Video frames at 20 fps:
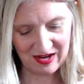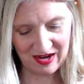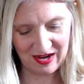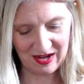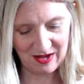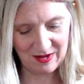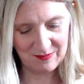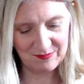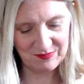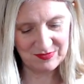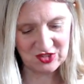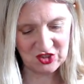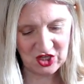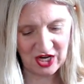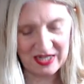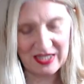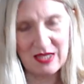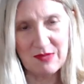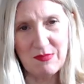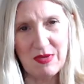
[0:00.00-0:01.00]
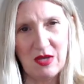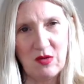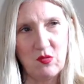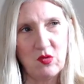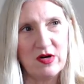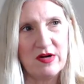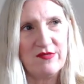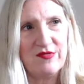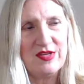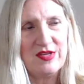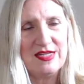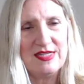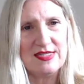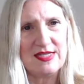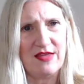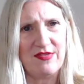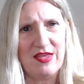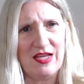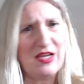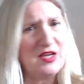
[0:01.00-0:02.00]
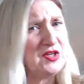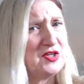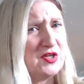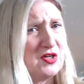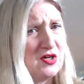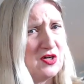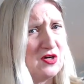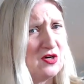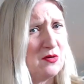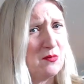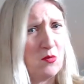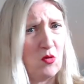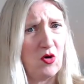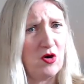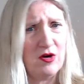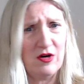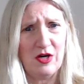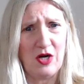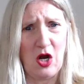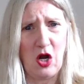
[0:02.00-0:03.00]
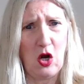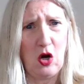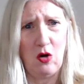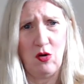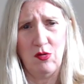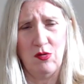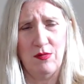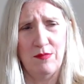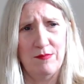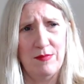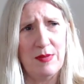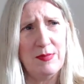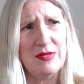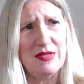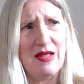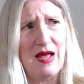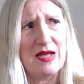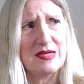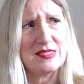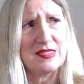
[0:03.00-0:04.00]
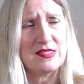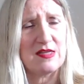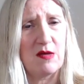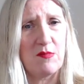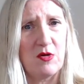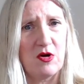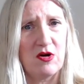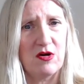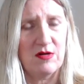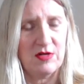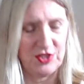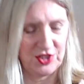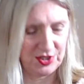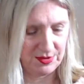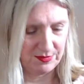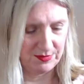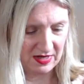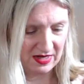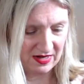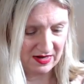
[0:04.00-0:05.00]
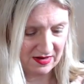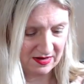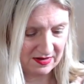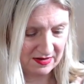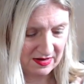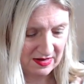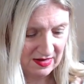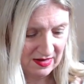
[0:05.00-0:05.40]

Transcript: Um, Jackie made one of these, I think a year or more ago, maybe last summer she made it.